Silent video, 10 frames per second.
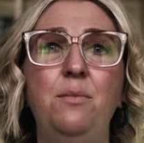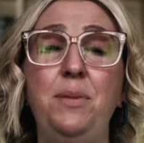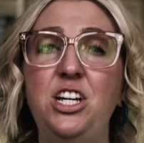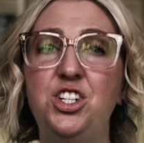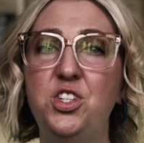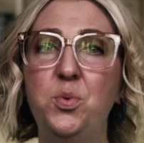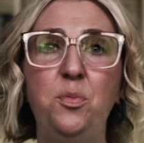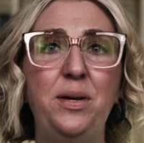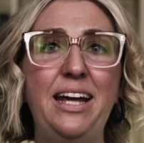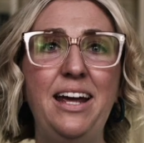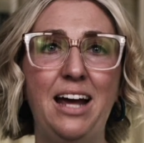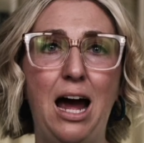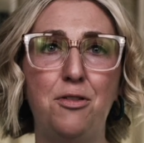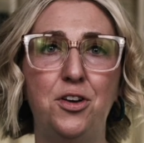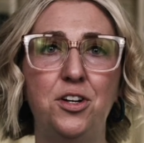Patients with PA
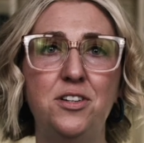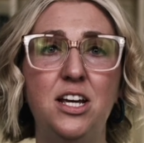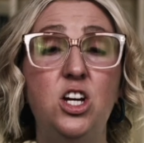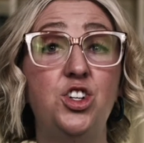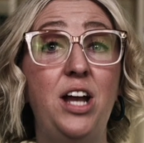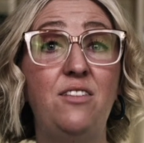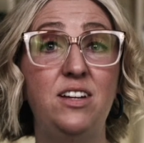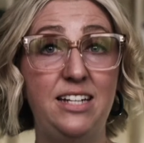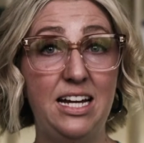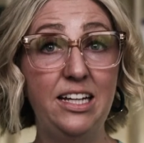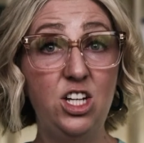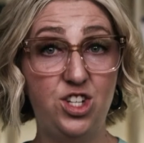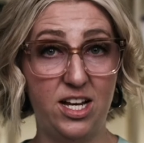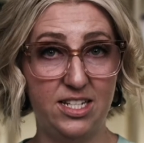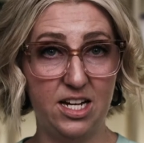catheters should have a daily
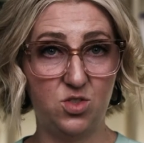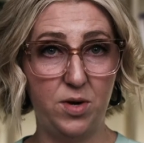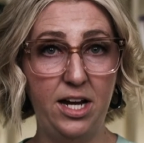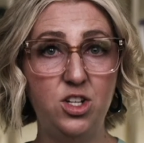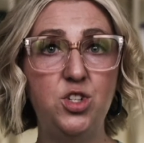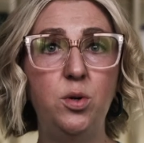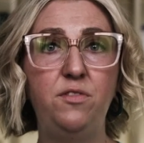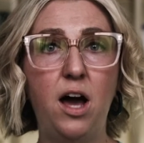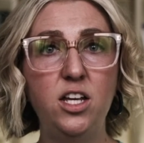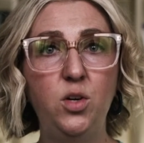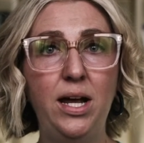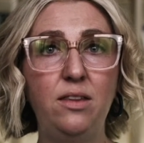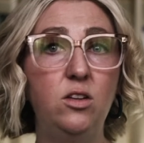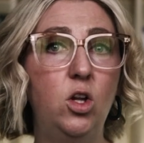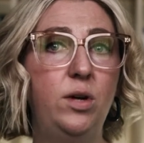chest x ray to
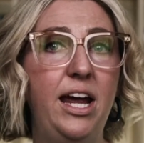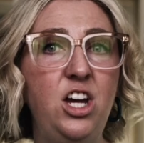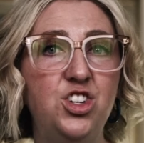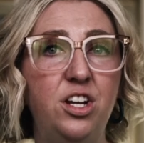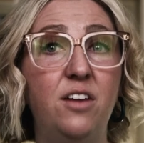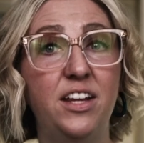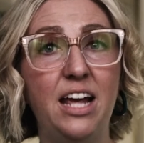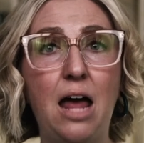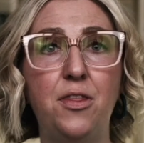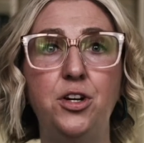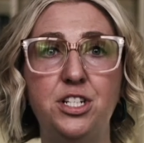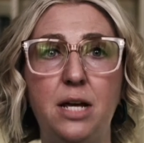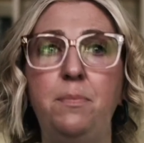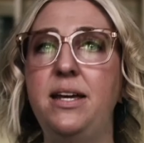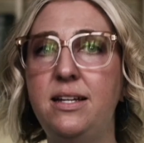evaluate the location of the catheter
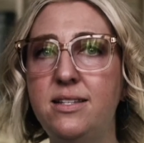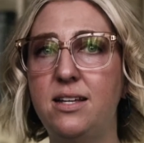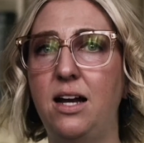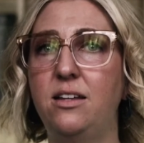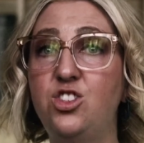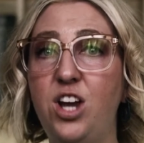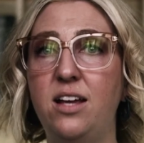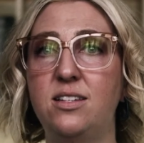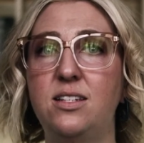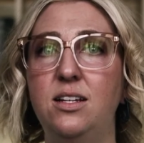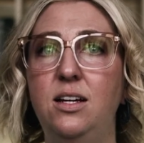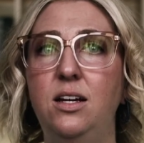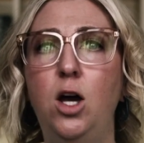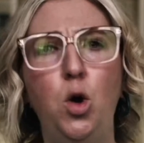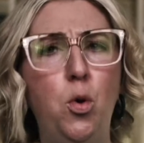tip inside the chest.
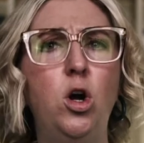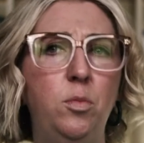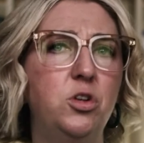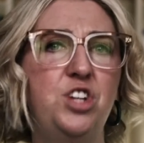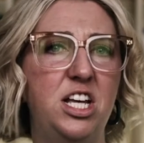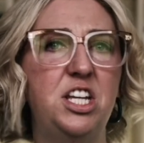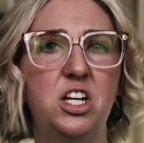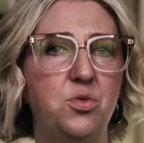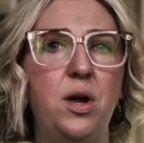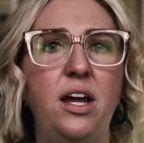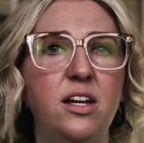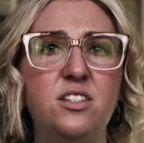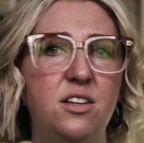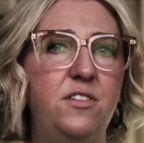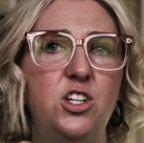A portable chest x ray
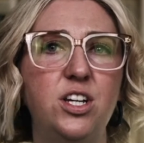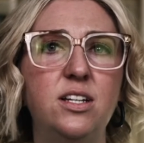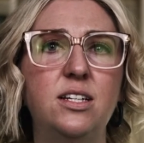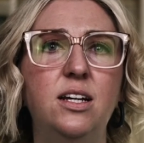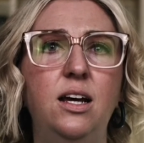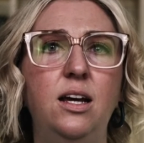is sufficient.